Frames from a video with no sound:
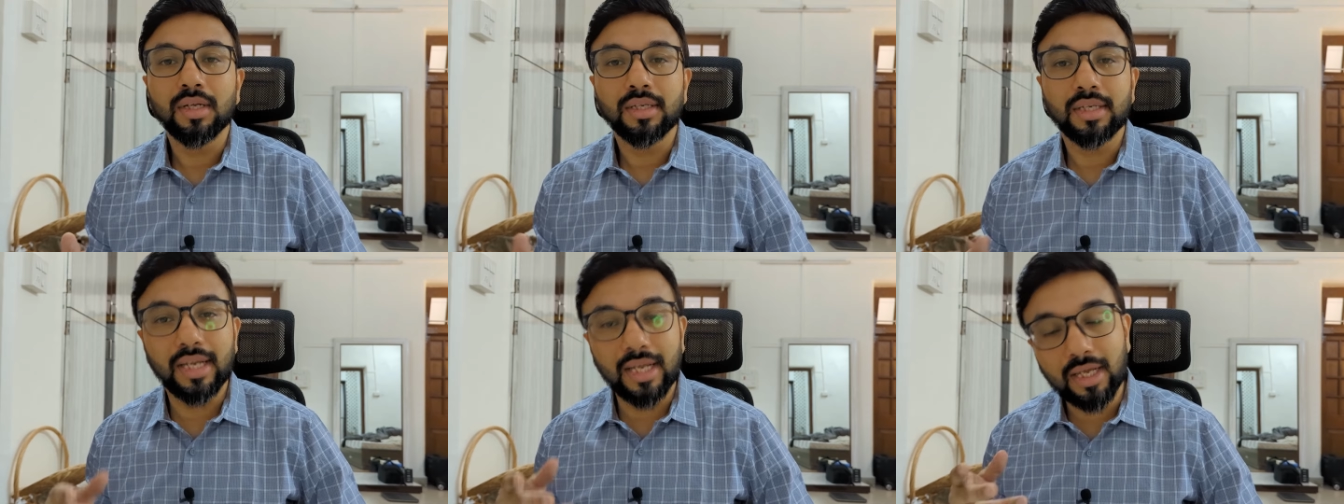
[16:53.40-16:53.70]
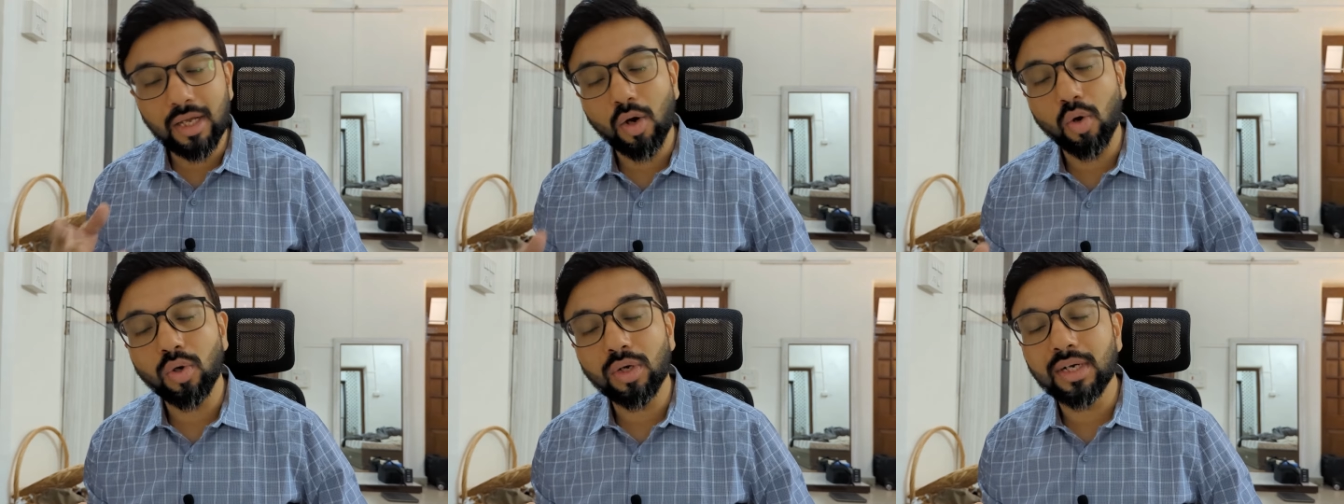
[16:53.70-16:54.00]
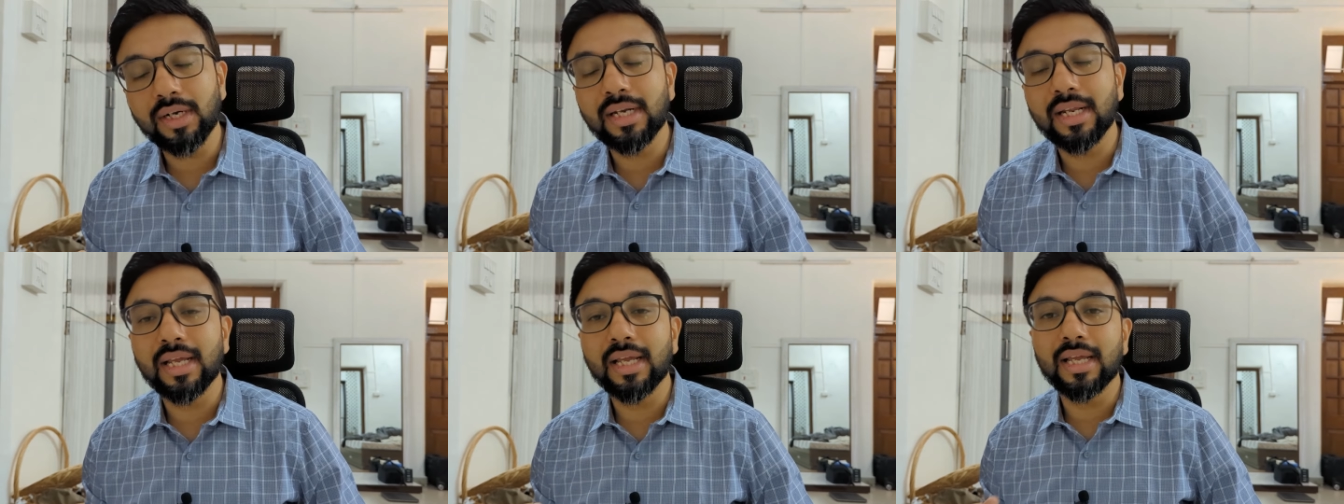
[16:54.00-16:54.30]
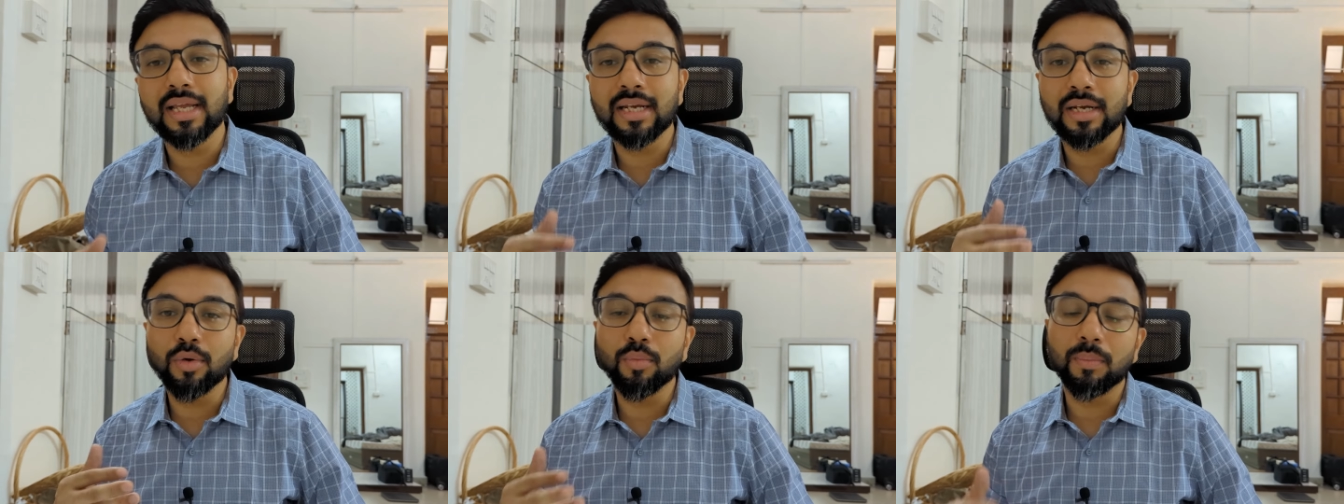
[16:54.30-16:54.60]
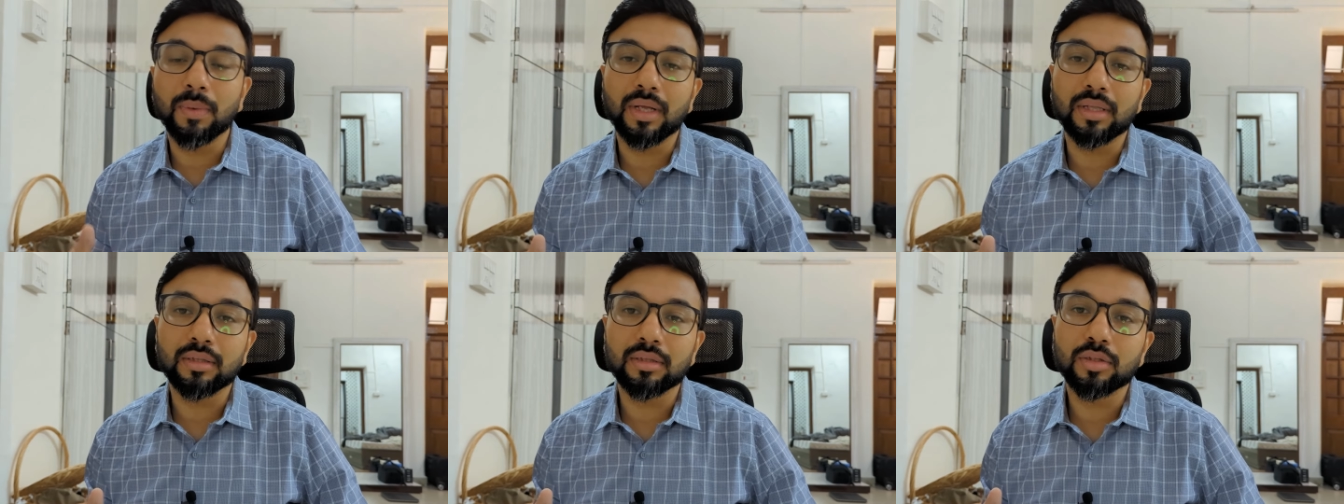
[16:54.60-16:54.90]
take out a day in a
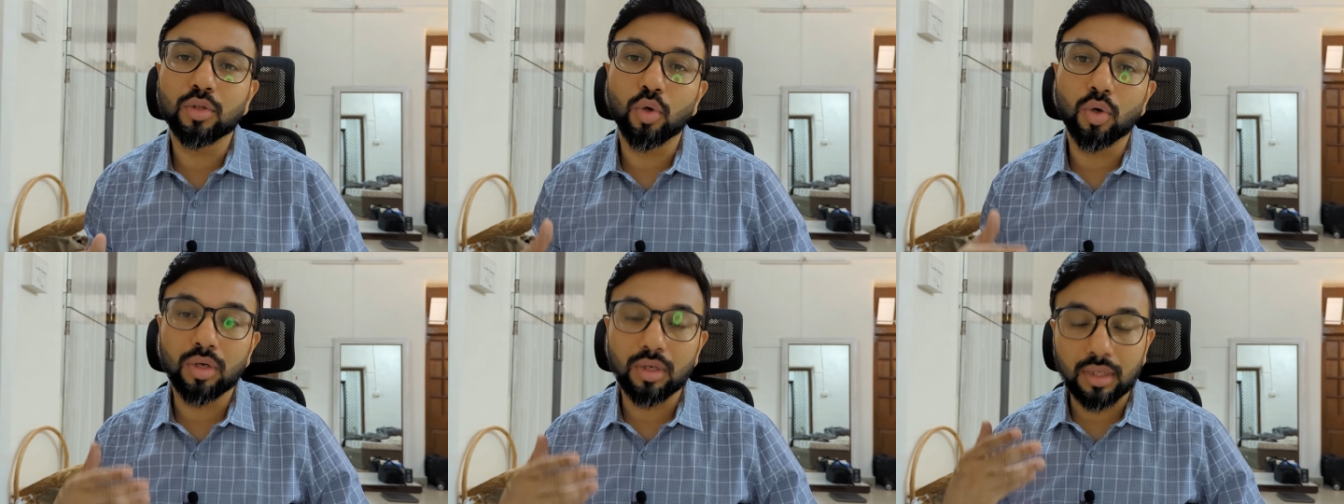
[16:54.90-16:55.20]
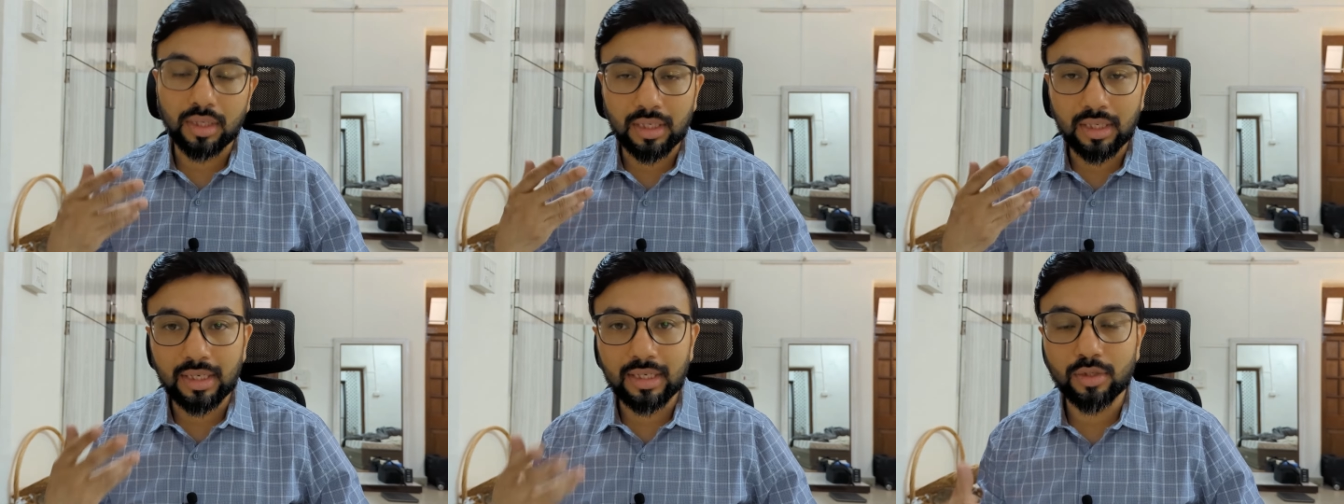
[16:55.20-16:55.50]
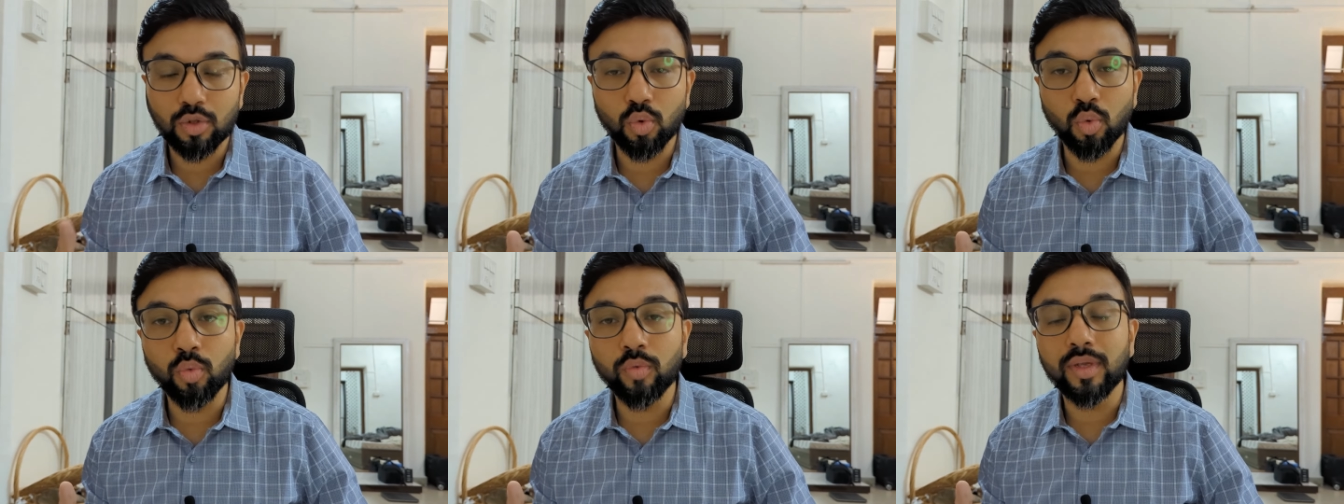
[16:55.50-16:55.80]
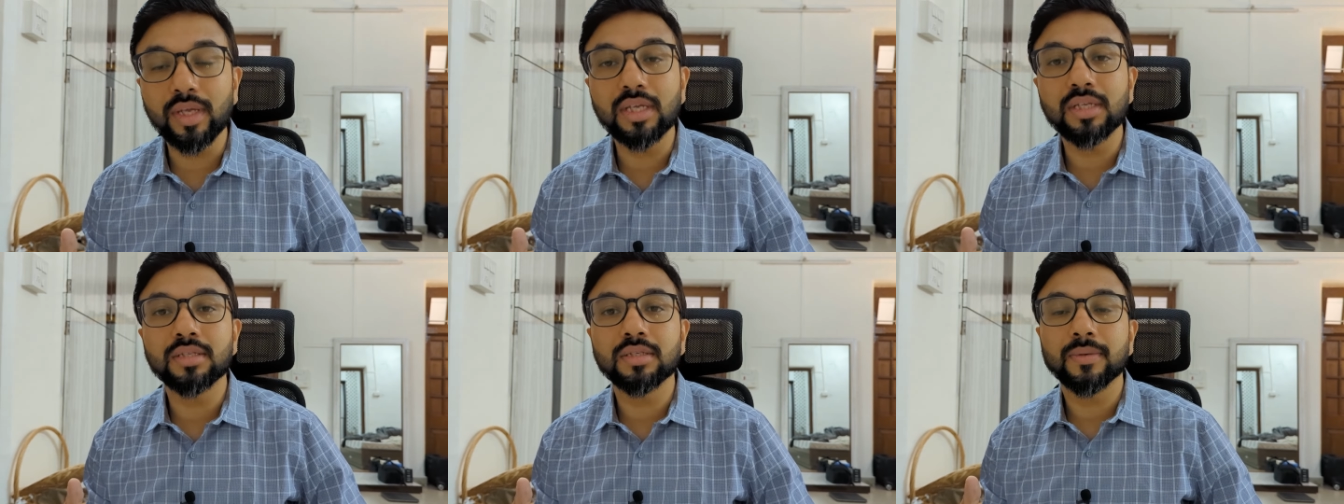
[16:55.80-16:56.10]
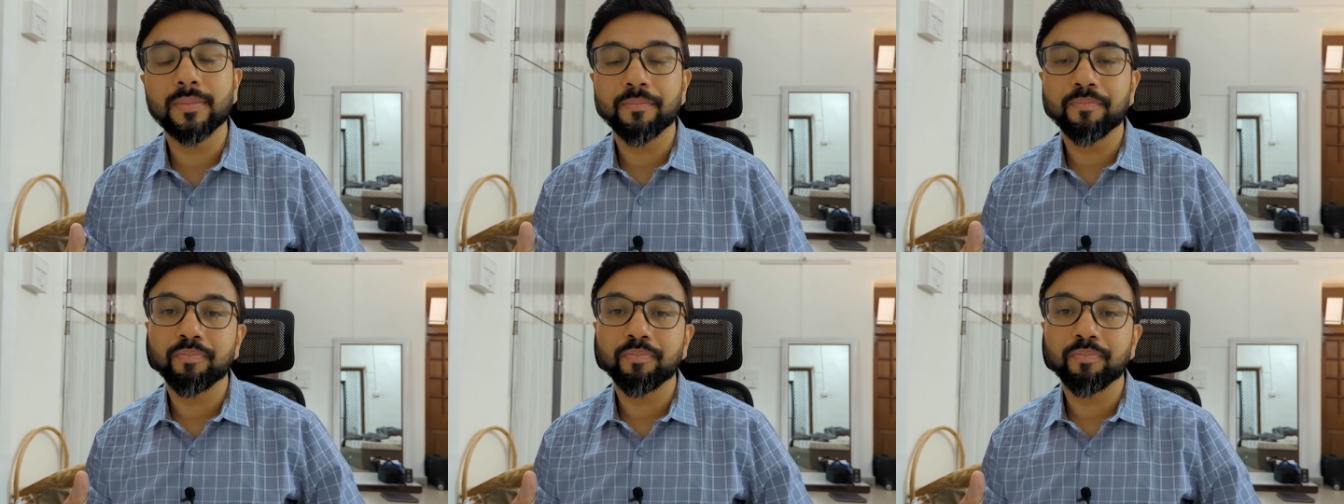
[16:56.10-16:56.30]
month or in a 2 weeks